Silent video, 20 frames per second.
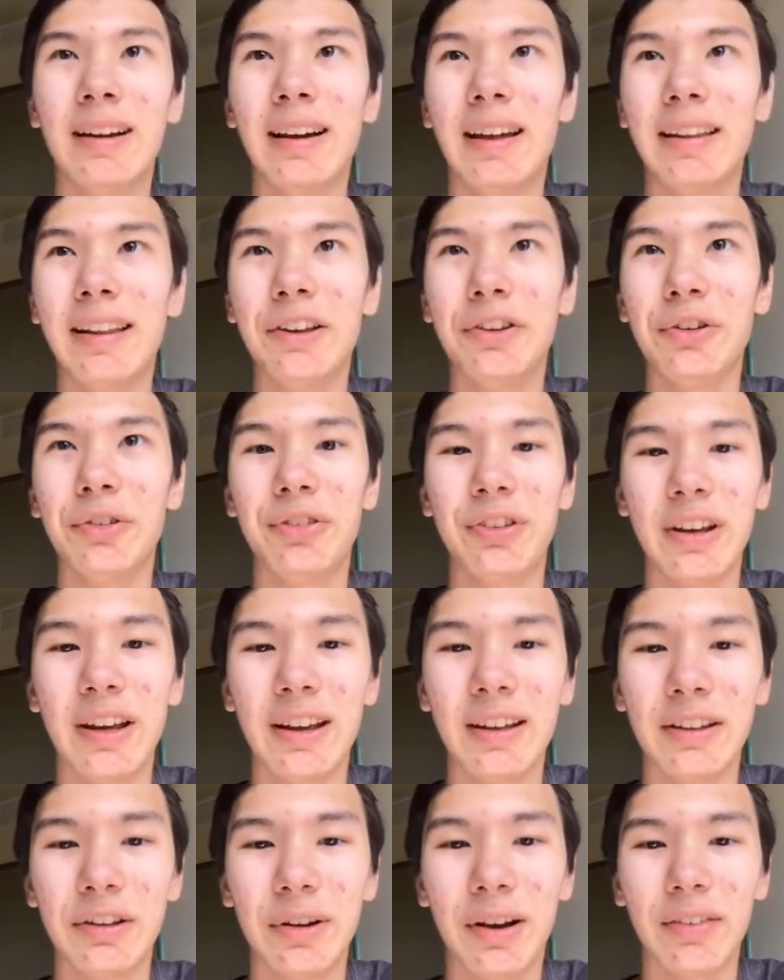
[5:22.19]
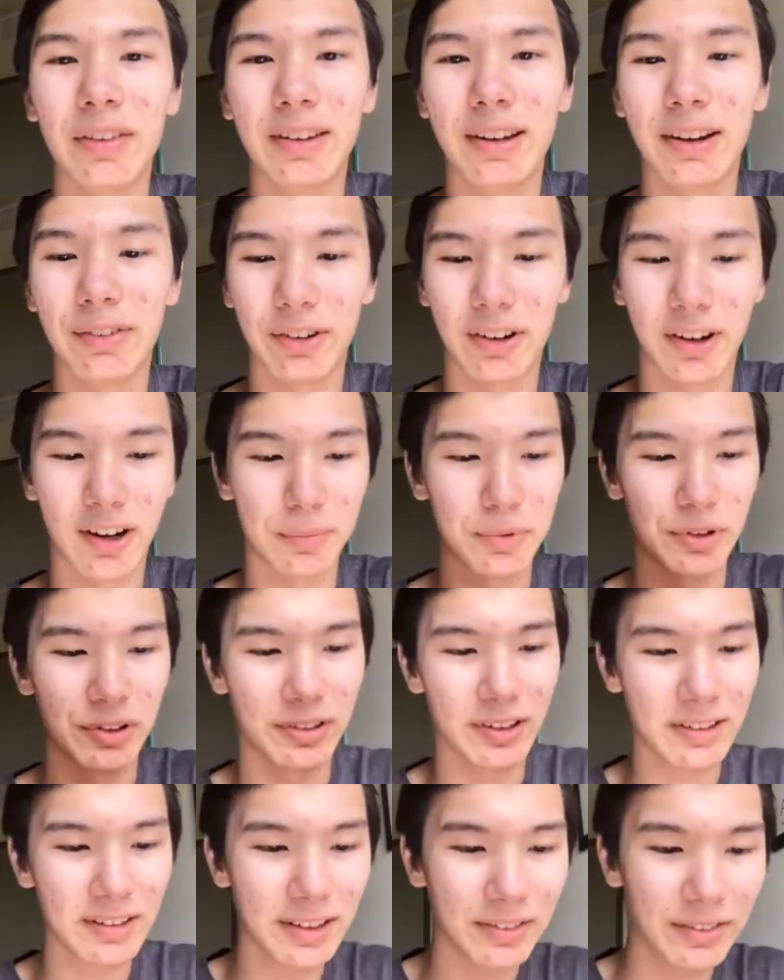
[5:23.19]
Then you'll see you have the different options.
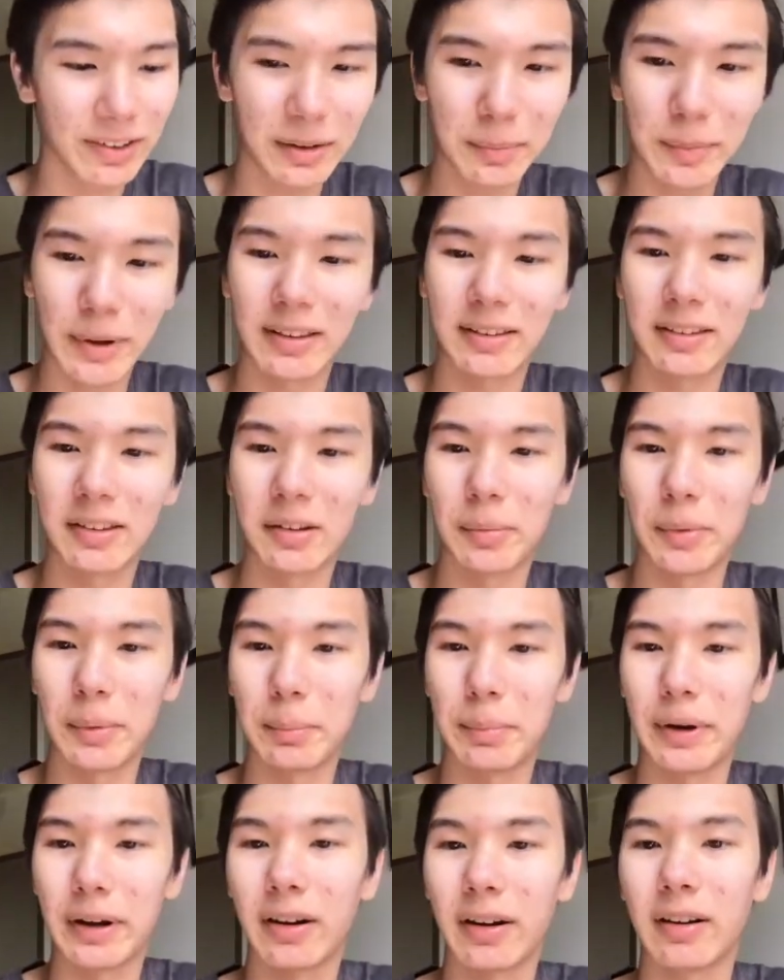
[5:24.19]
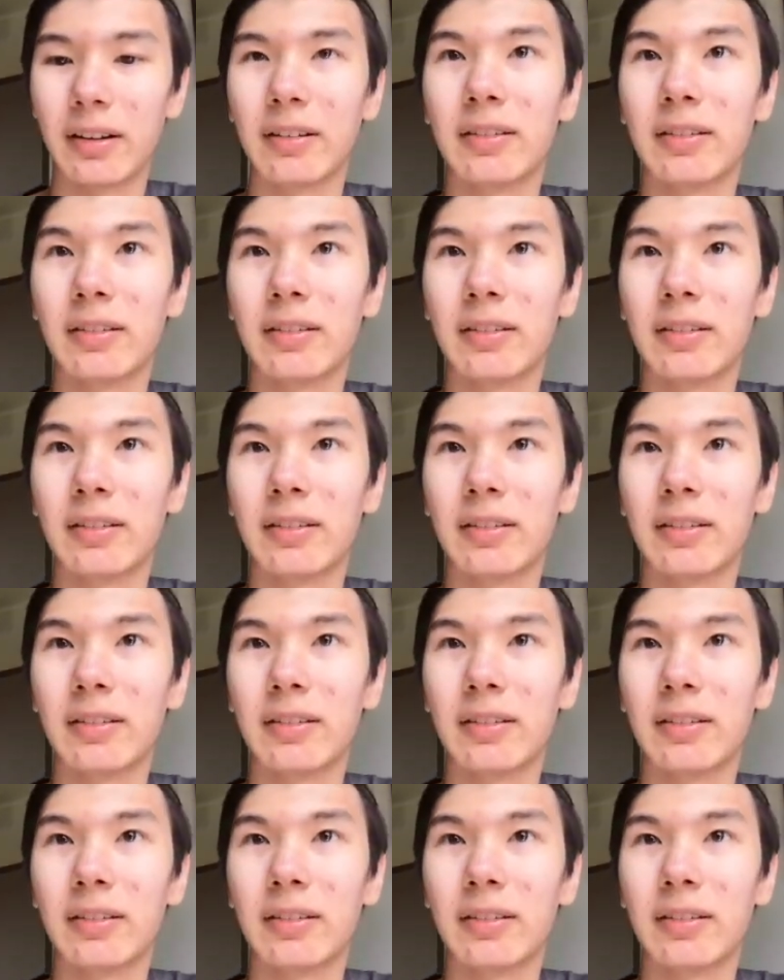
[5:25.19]
Let's see if I can make this a little bit bigger.